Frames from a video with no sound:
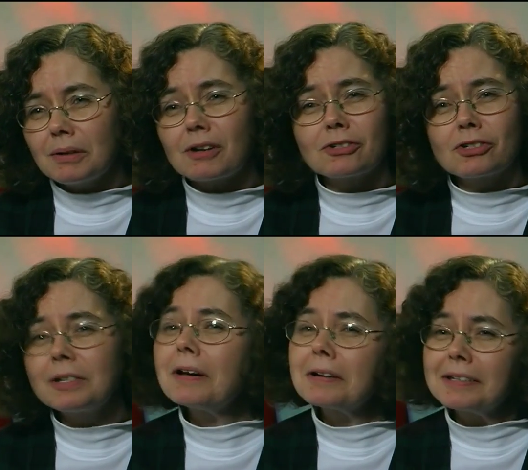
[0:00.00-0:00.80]
large
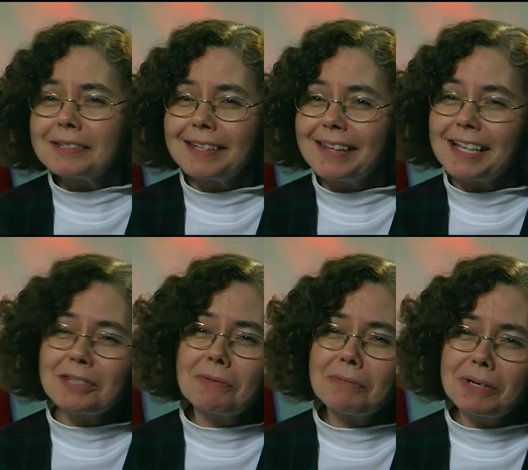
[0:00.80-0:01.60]
tongue is that
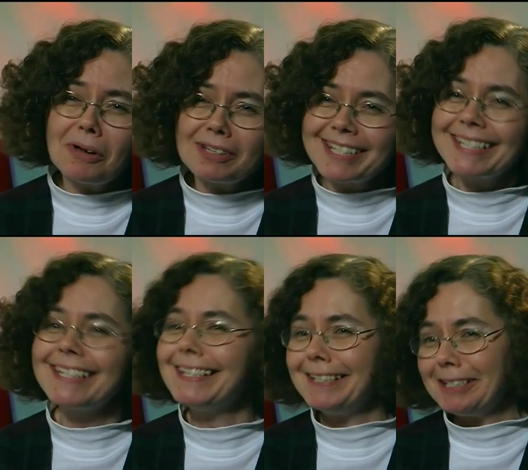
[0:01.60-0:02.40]
that's what we all
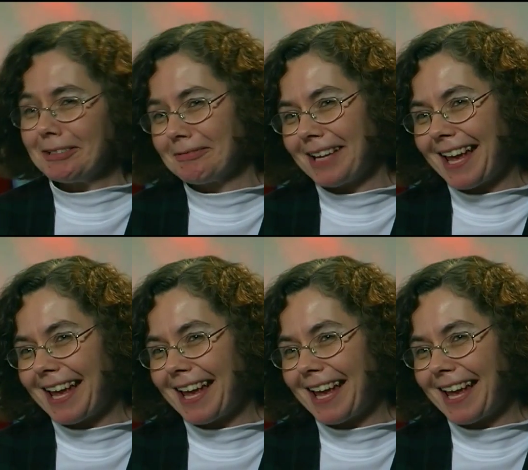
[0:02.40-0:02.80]
see.